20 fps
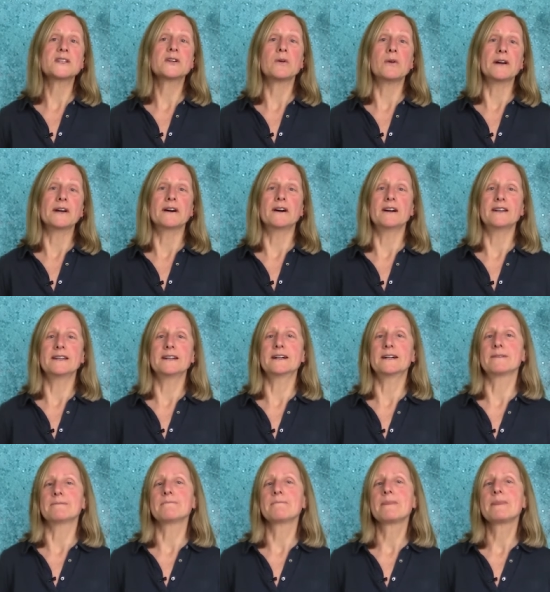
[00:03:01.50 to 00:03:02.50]
going on
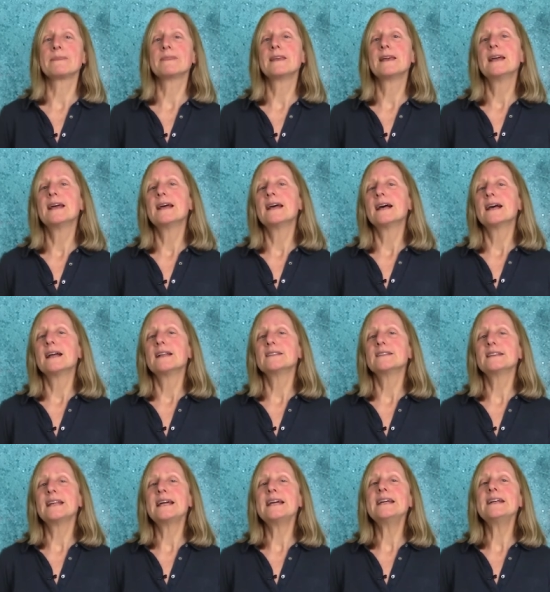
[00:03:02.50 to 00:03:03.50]
there.
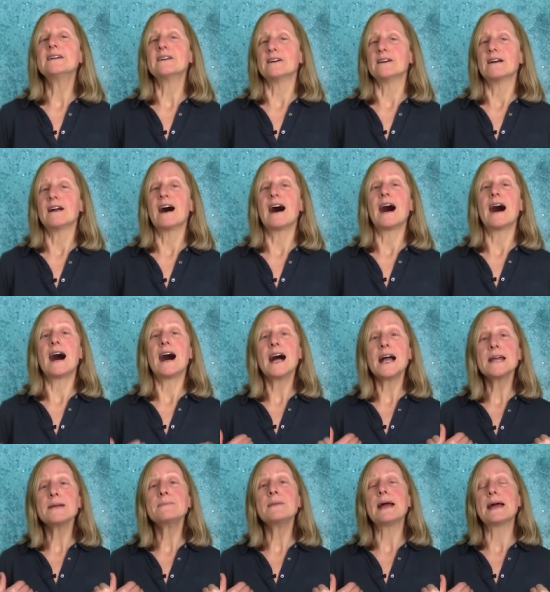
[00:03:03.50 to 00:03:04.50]
Later,
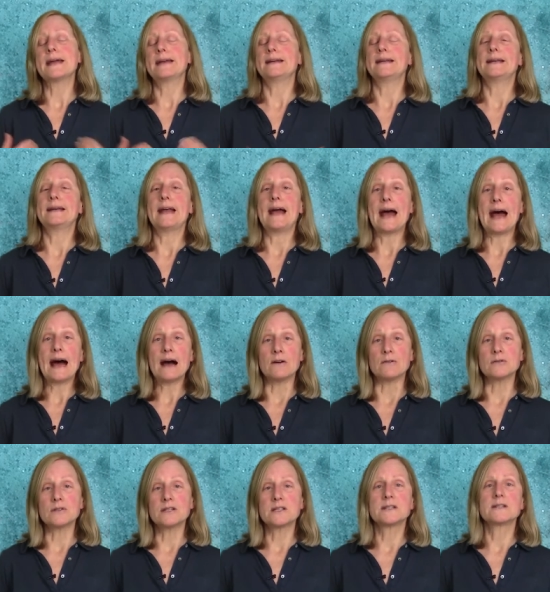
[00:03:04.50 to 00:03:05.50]
I'm edited
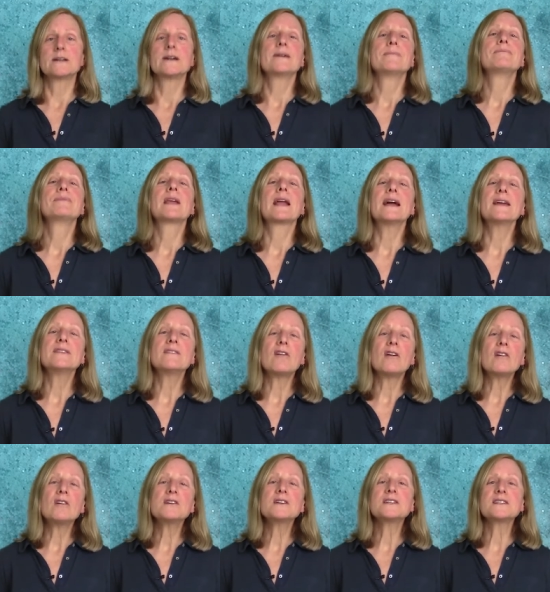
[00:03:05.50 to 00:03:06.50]
out and the
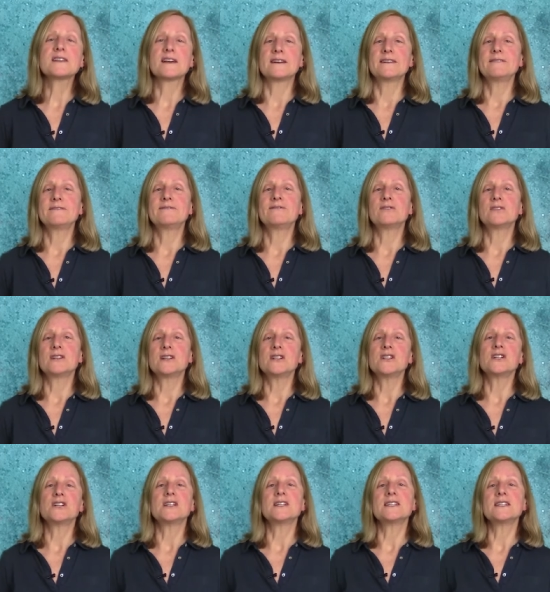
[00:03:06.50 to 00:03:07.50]
on site
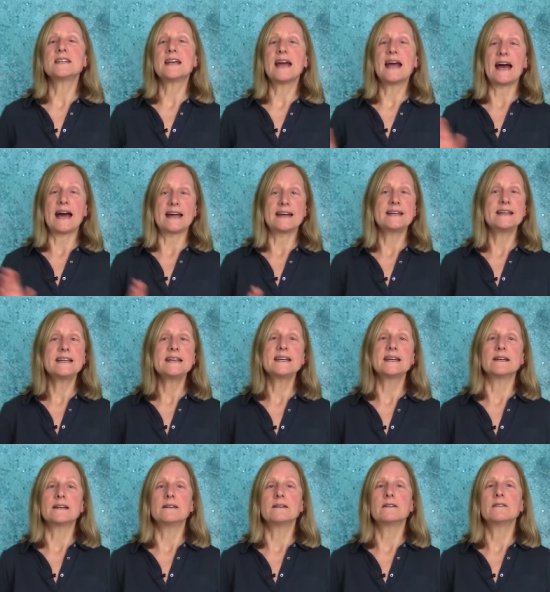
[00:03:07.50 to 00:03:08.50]
footage is added
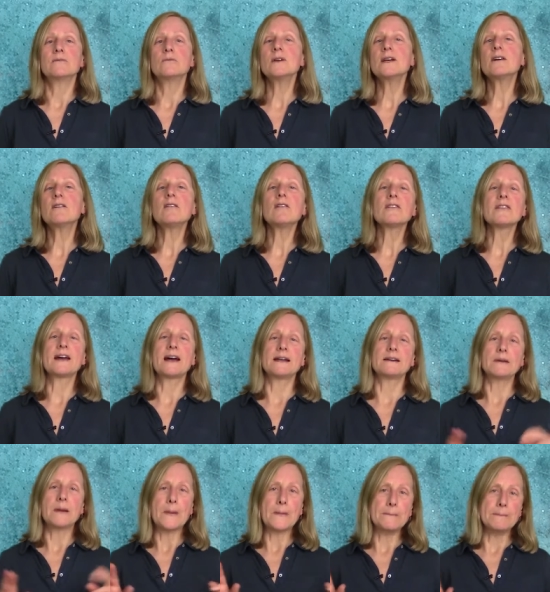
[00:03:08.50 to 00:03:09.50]
in. We call
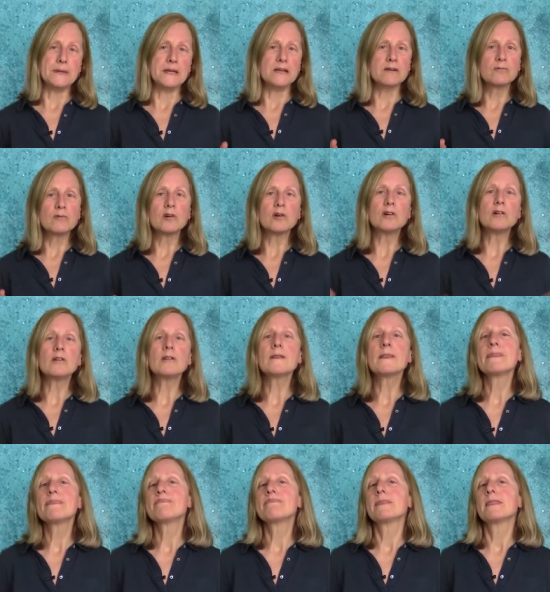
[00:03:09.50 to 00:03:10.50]
that B roll
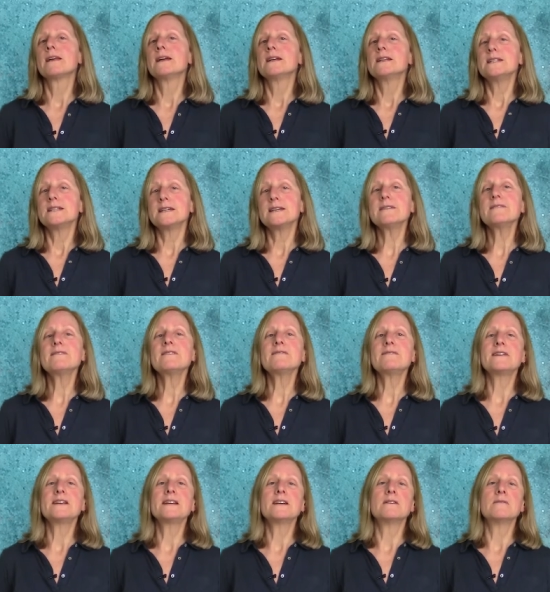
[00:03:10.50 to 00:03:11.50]
to give the
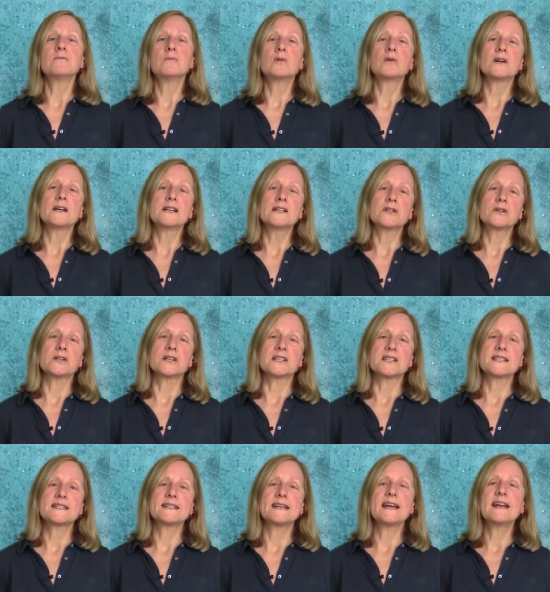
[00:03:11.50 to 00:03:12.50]
video more
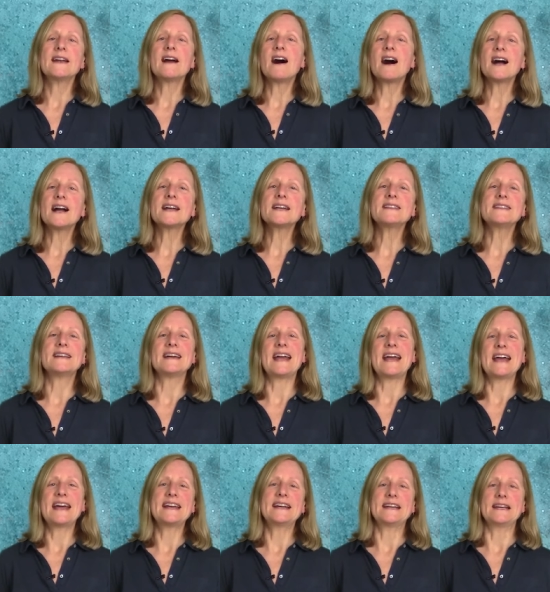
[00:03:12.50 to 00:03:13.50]
interest and hide
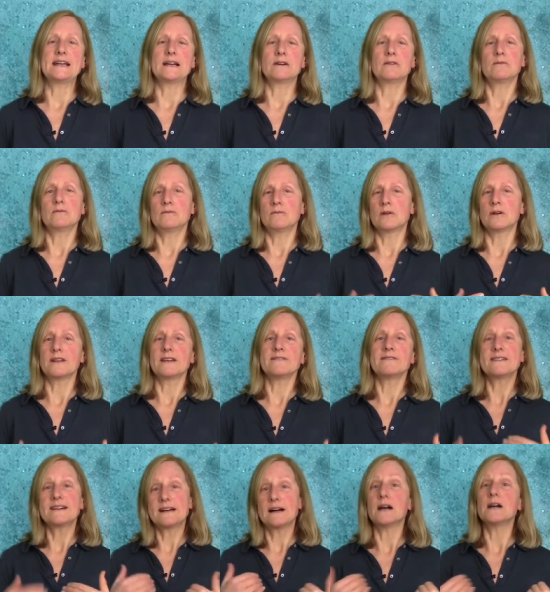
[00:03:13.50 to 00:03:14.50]
the editing where
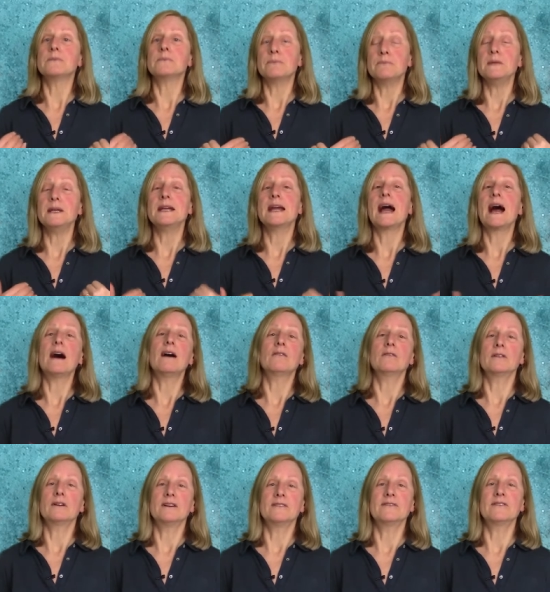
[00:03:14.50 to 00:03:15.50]
they've cut me
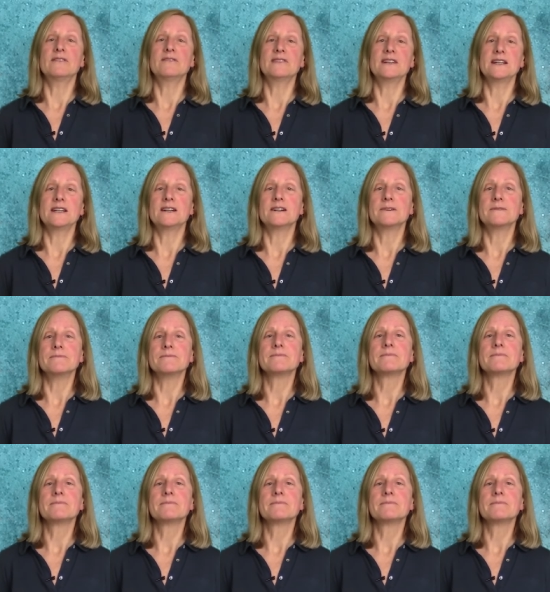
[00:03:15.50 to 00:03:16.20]
out of the video.